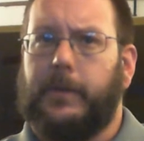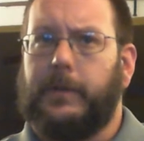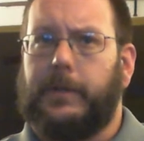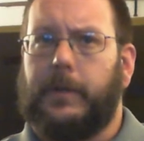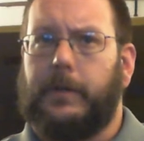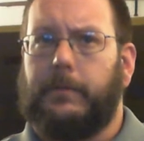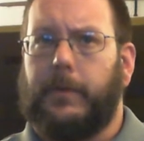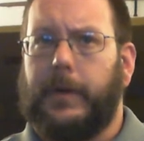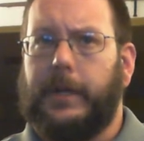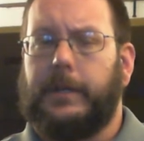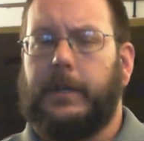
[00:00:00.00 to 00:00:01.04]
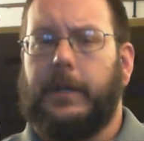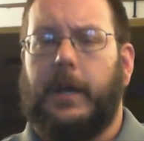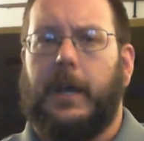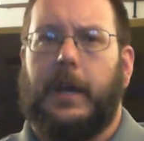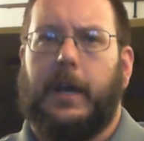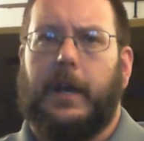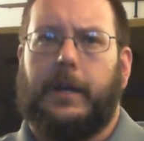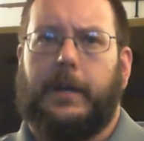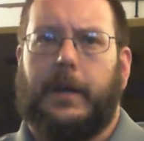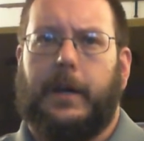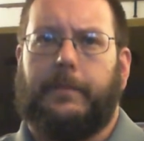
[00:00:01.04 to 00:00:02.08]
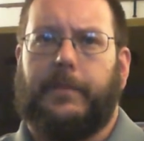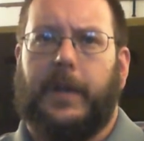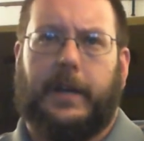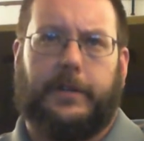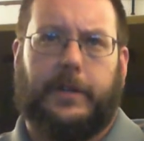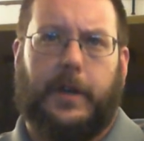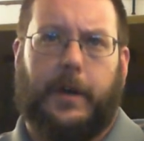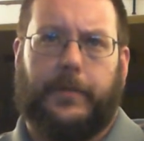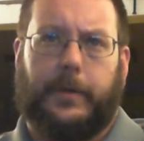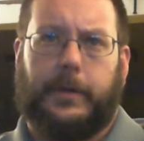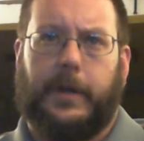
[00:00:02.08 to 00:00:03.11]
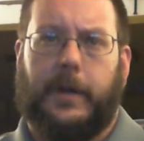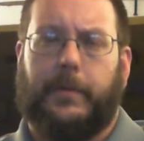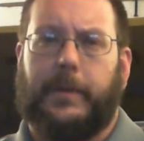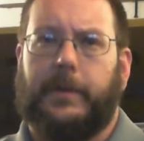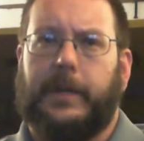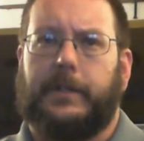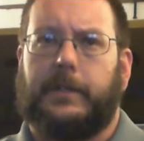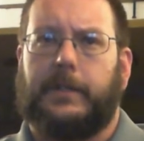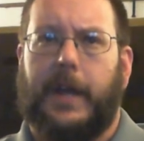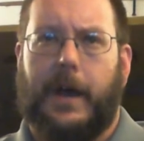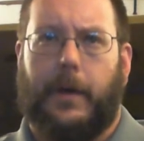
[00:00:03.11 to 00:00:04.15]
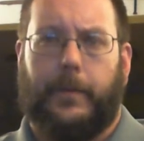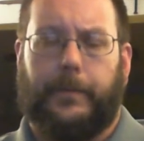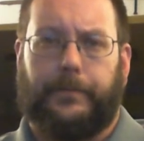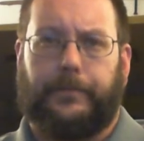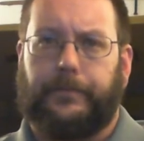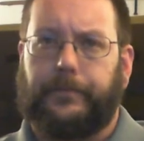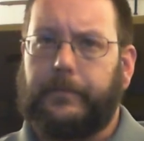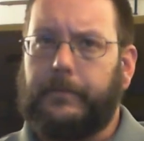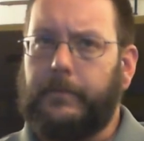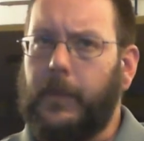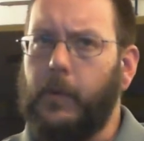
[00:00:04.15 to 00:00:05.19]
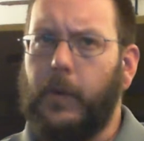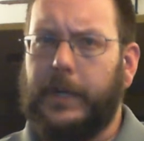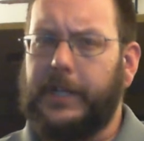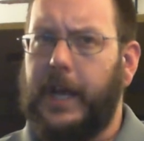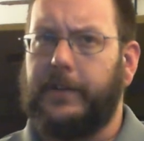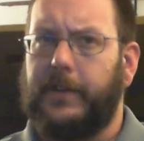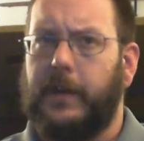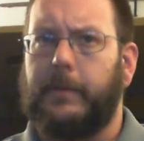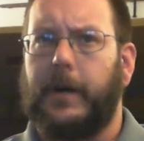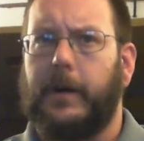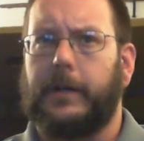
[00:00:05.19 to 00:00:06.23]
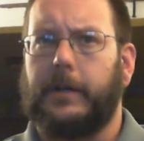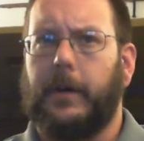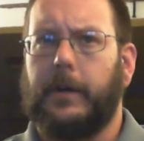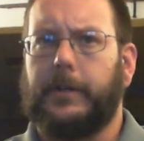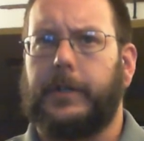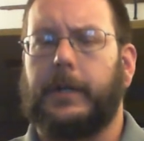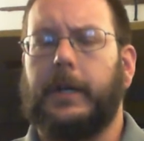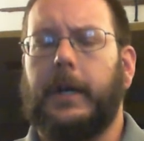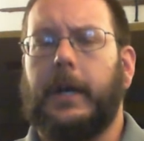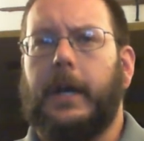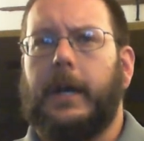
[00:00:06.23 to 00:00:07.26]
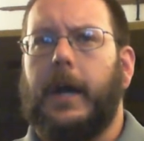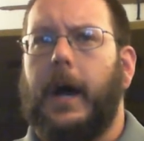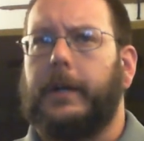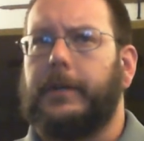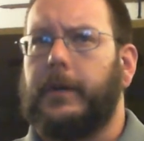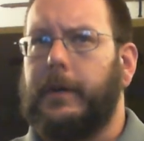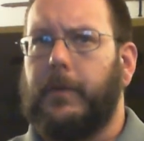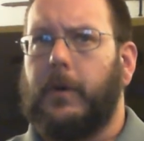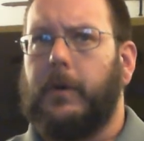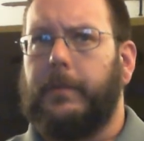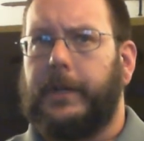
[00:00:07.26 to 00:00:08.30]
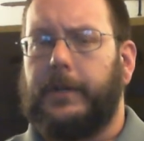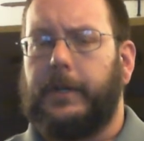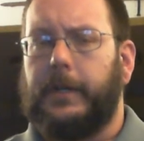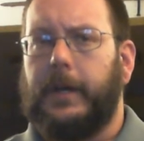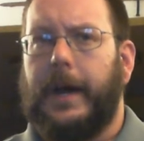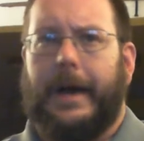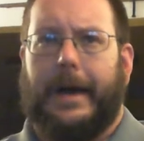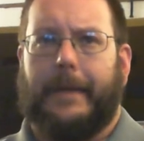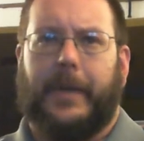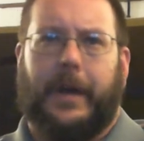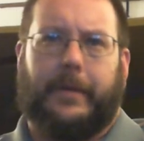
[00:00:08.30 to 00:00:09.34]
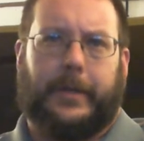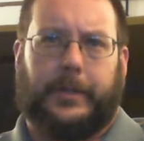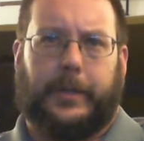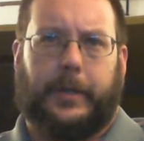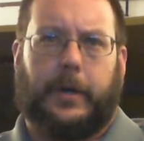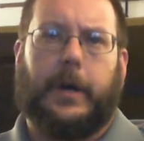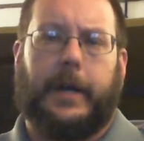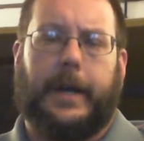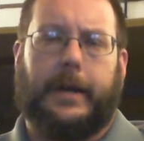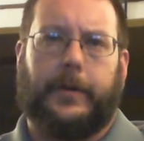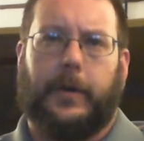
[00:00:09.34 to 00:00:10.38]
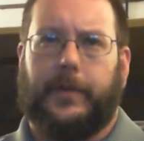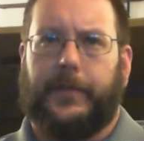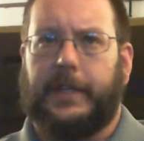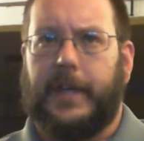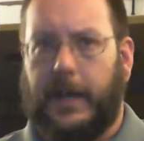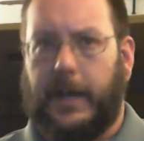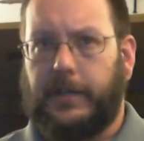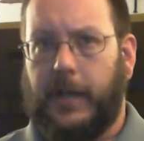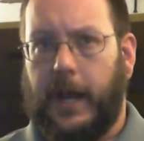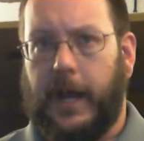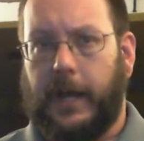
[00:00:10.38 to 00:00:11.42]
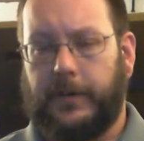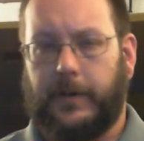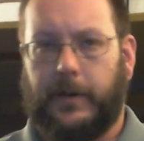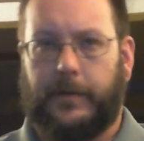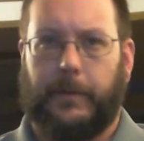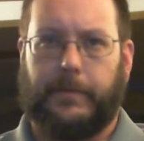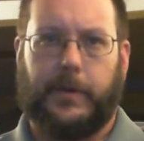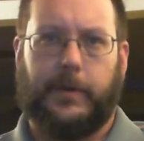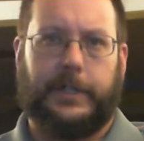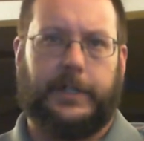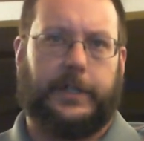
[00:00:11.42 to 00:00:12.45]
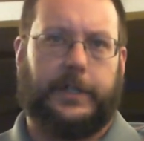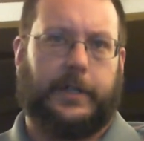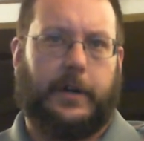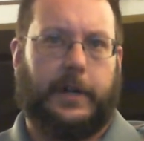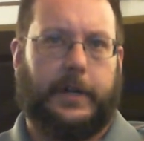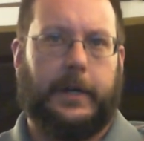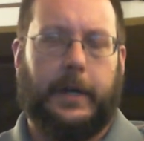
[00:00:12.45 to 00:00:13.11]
a certain point, and they had to stop for government reasons. Now, what changed in American culture during Prohibition, I'm not real sure on. I don't know if the taste changed or if the breweries just started,